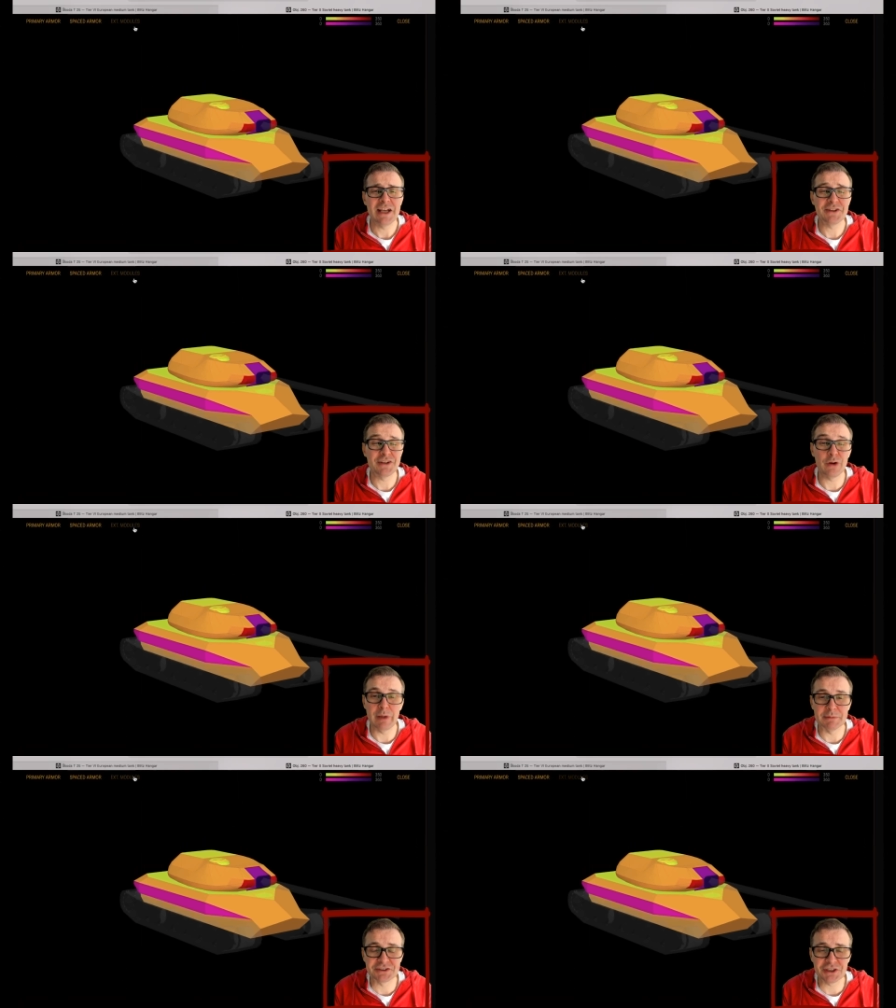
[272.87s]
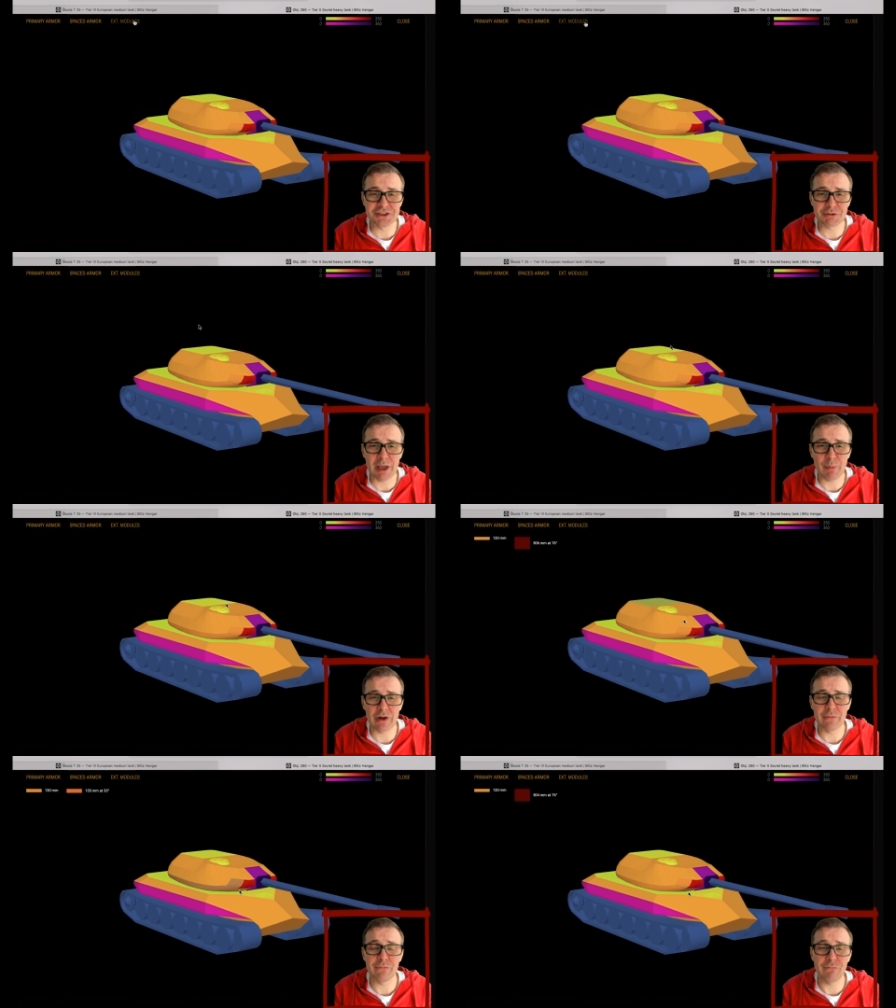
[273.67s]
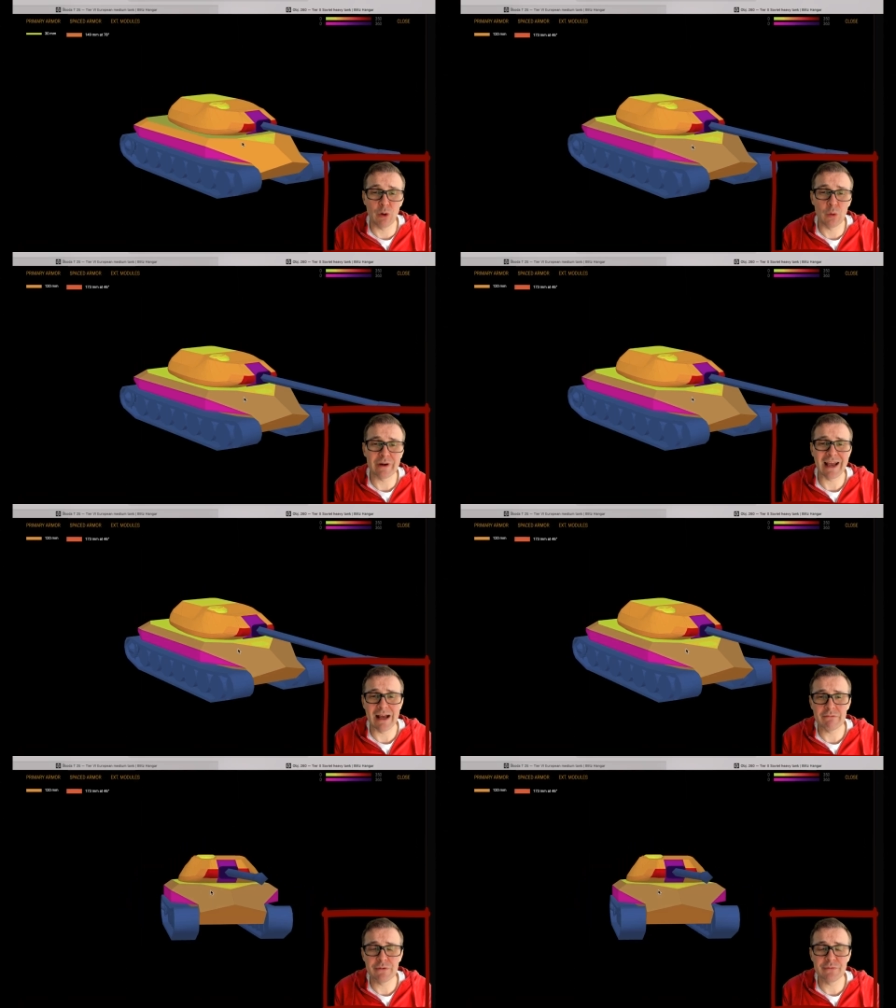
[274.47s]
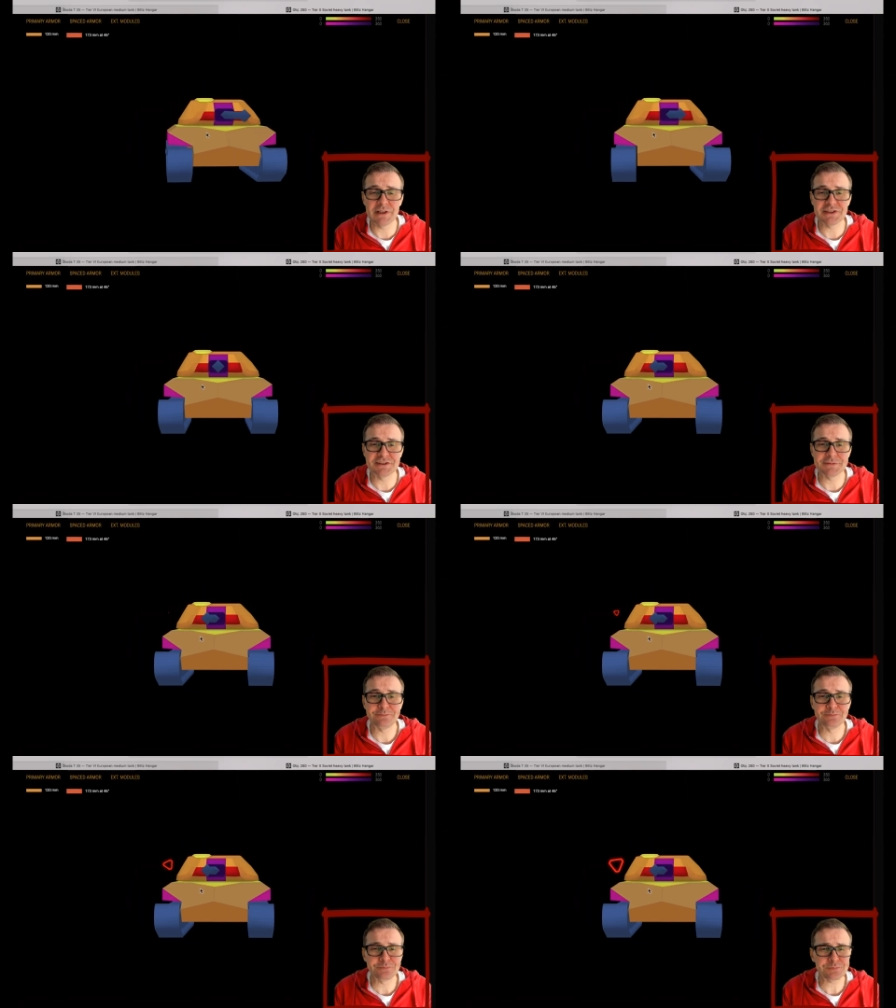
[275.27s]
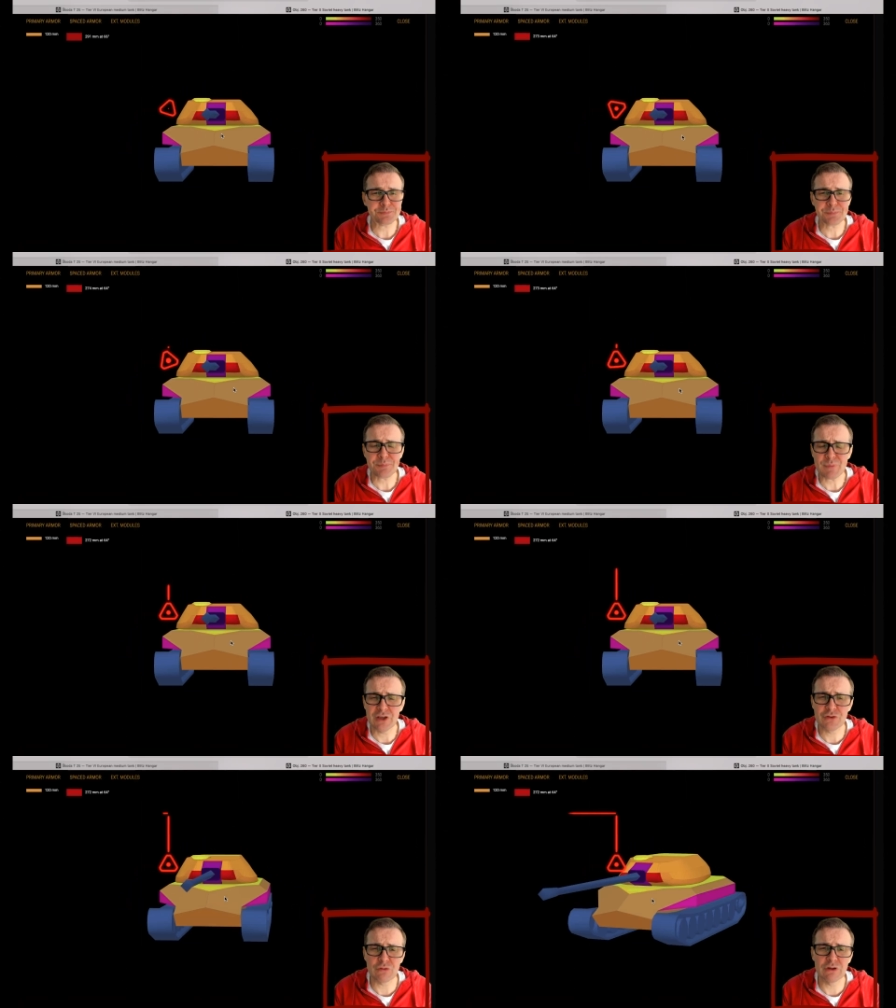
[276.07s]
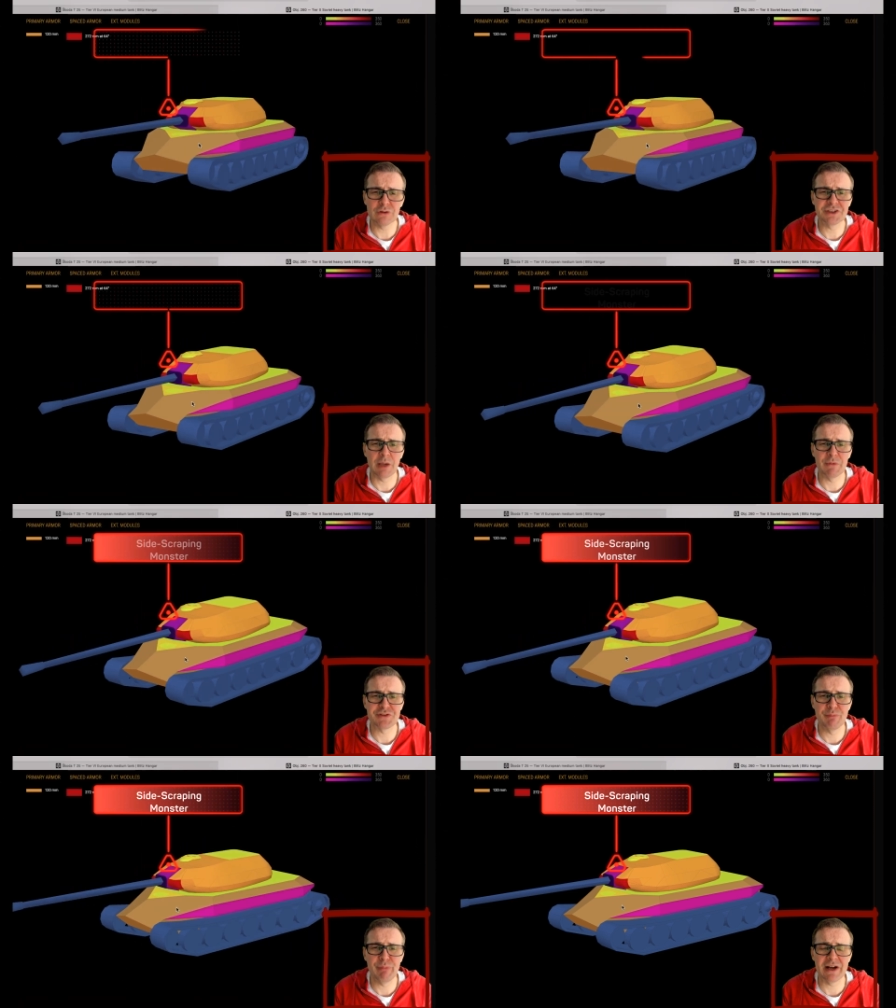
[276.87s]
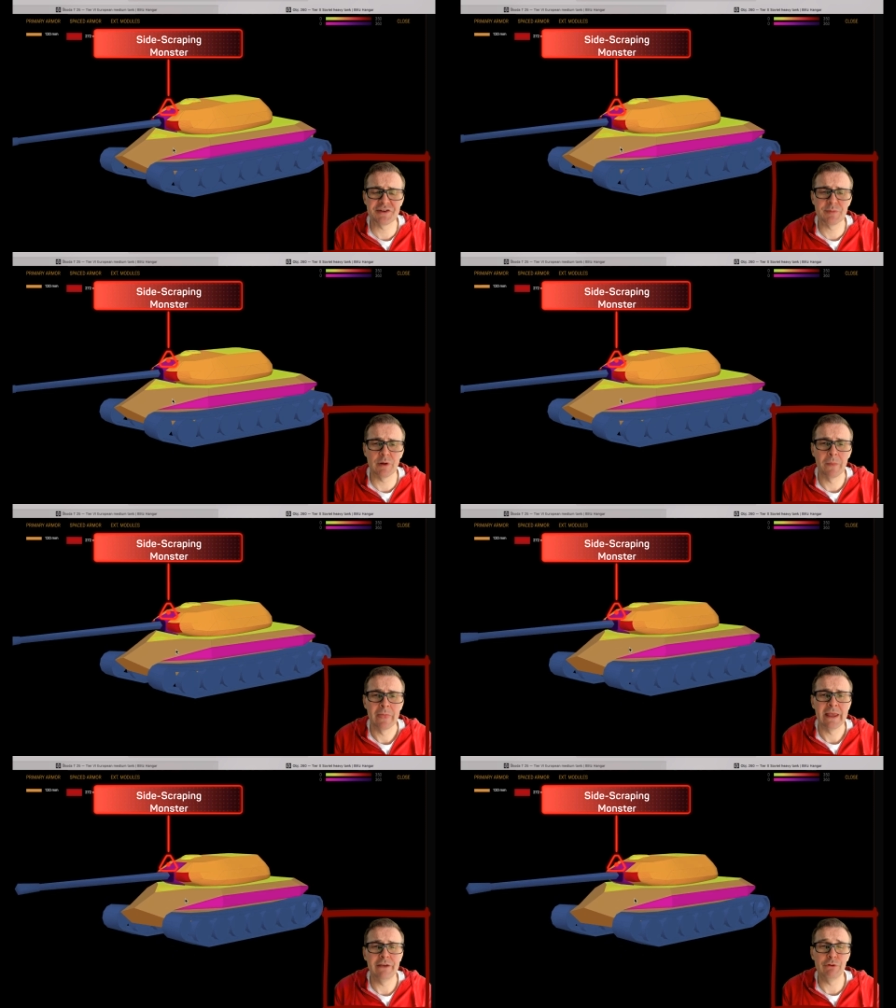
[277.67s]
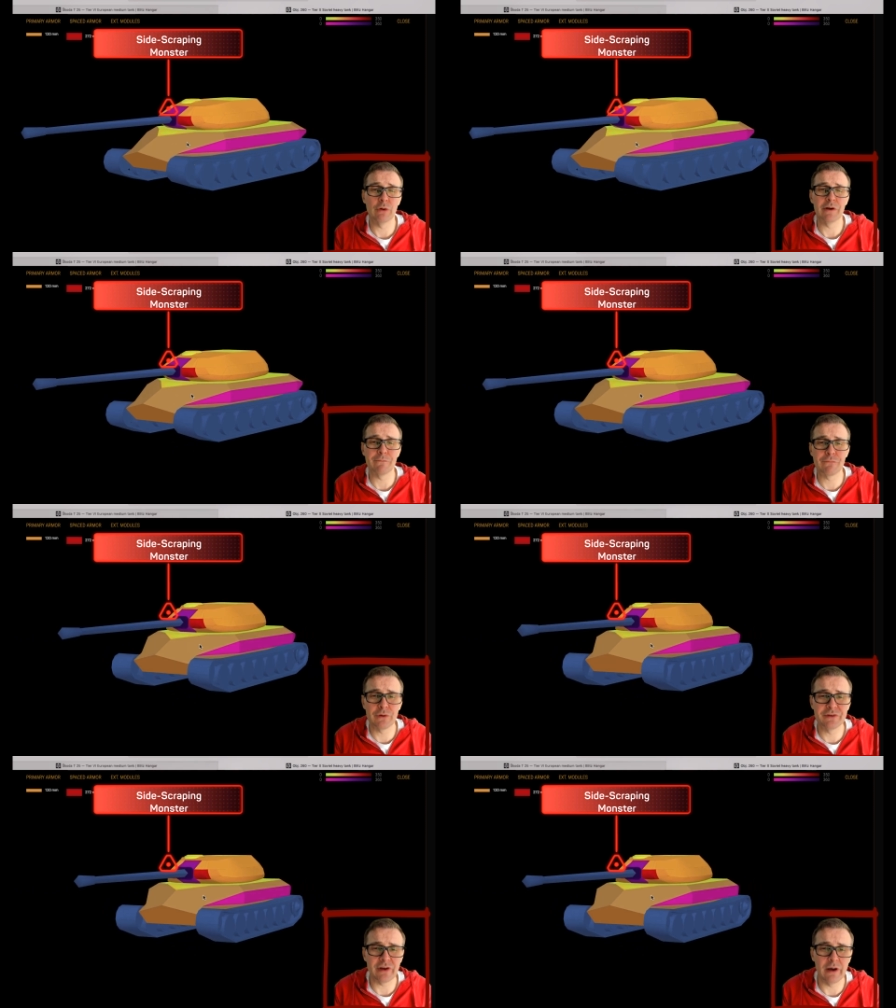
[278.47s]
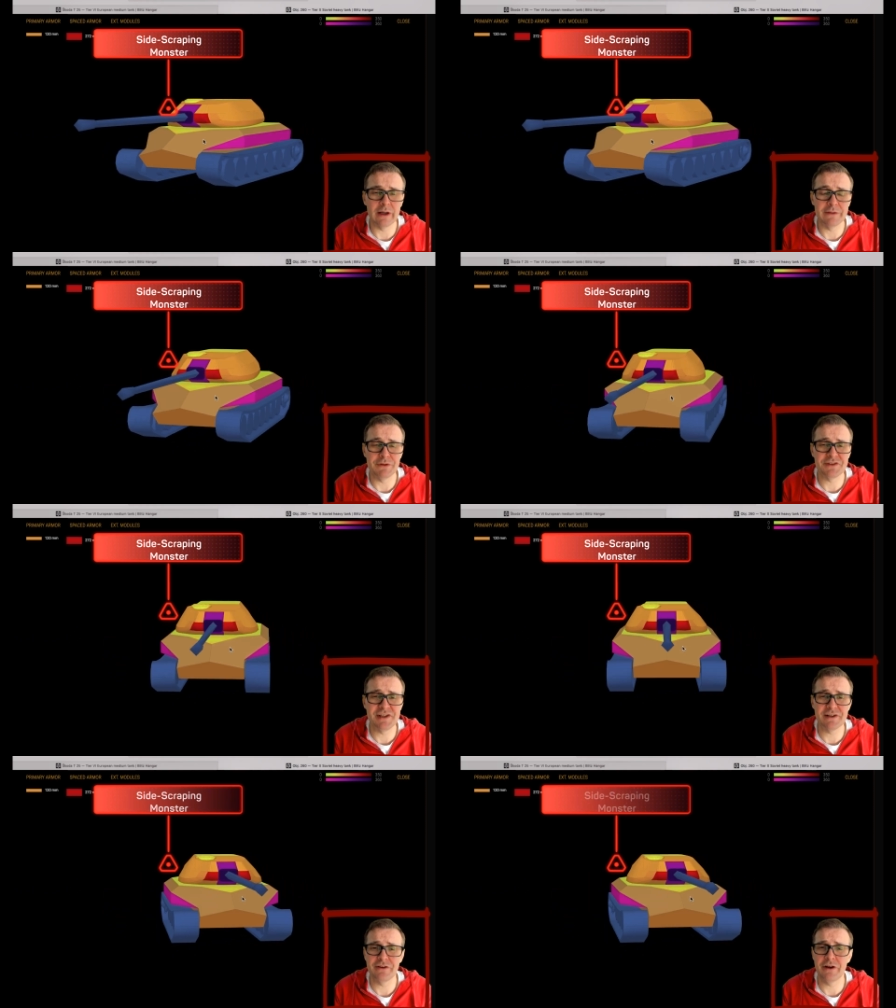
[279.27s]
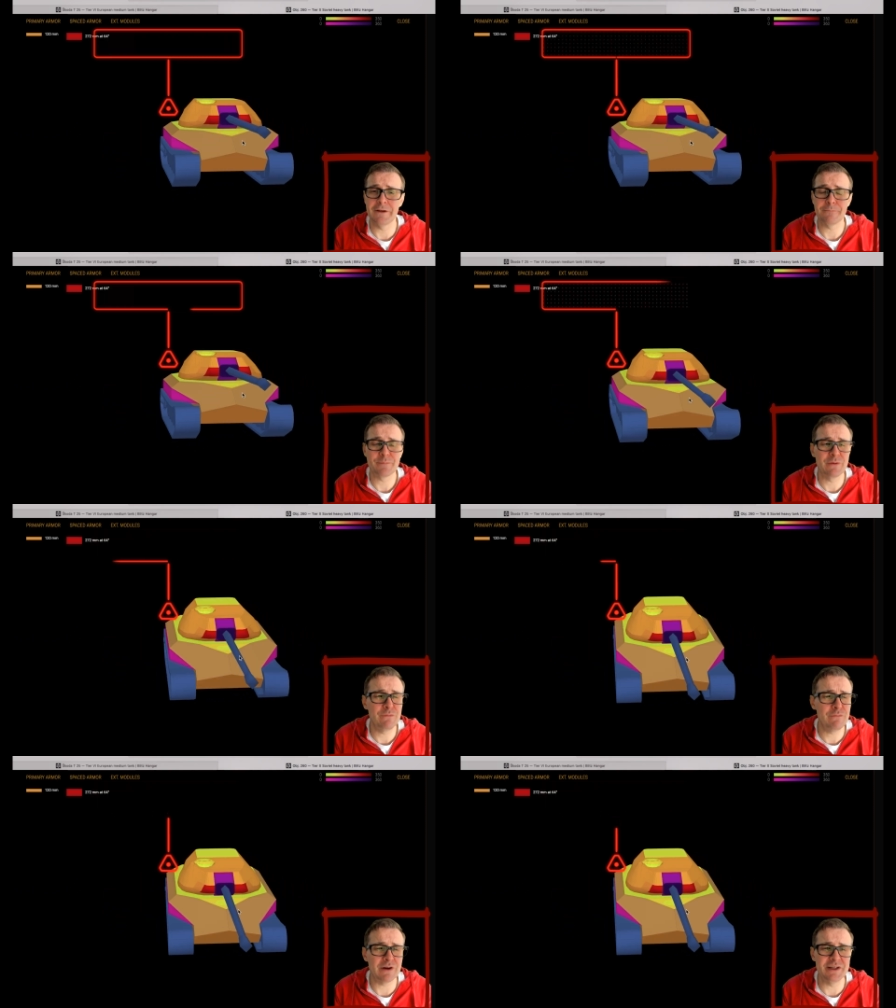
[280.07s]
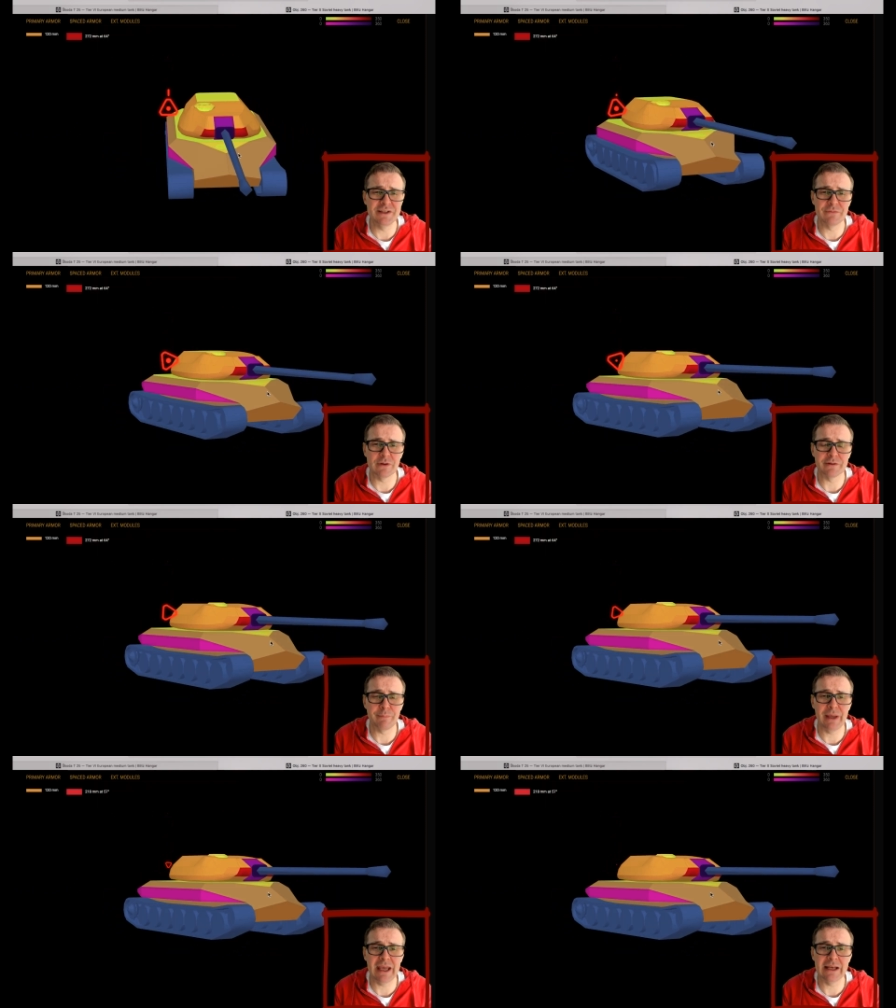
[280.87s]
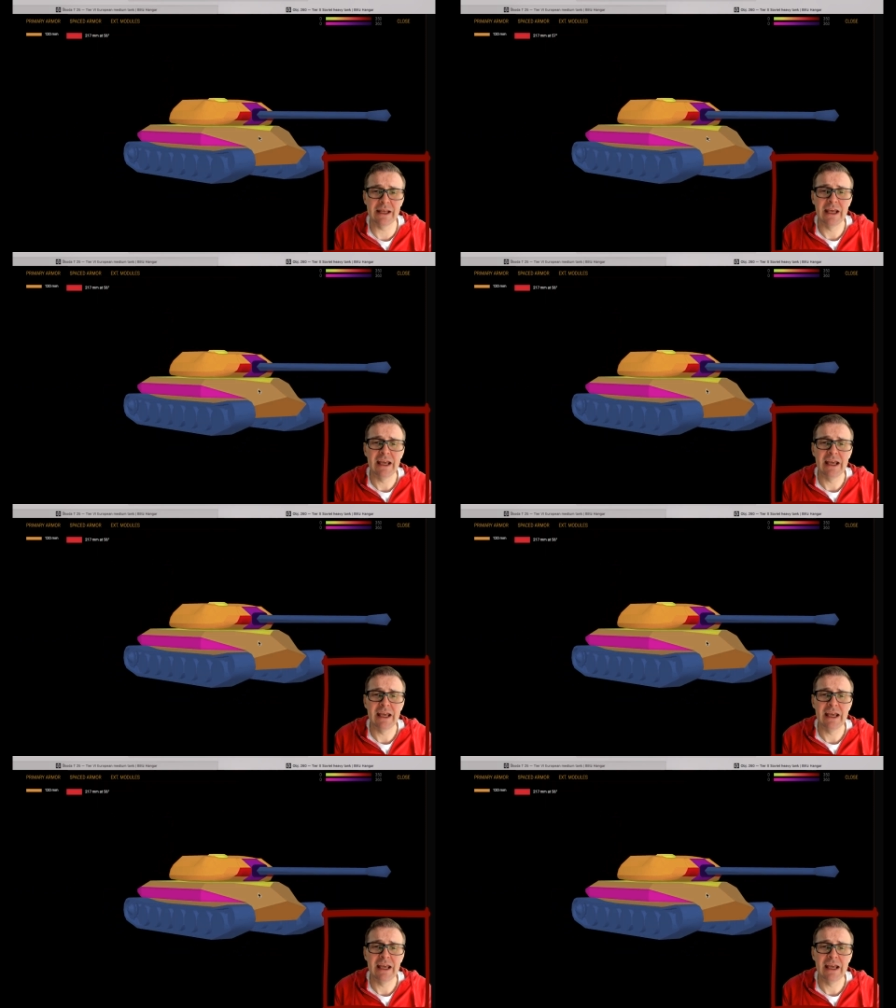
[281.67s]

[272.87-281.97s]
It's going to be able to side scrape on it, forward and reverse. Turret looks almost impenetrable. If you look at it front on, if you're tier 9, very difficult to pen.